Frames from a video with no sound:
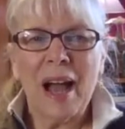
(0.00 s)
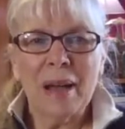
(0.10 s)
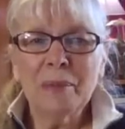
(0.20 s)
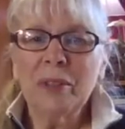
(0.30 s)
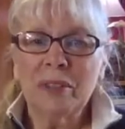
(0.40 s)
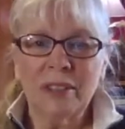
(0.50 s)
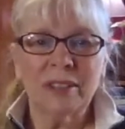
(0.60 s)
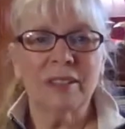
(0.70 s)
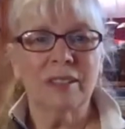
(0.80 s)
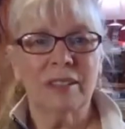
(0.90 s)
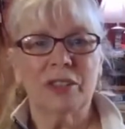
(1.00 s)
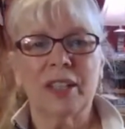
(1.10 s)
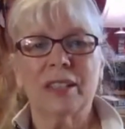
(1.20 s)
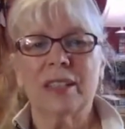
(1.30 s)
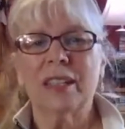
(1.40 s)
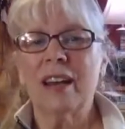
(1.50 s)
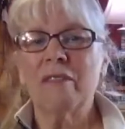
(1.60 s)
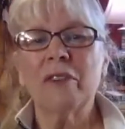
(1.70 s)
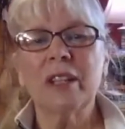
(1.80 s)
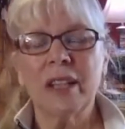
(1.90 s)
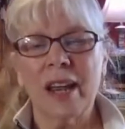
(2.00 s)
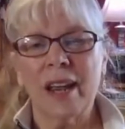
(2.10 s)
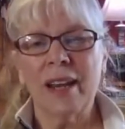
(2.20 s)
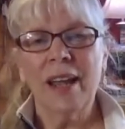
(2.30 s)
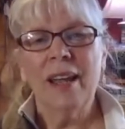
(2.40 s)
I'm going to also suggest that every day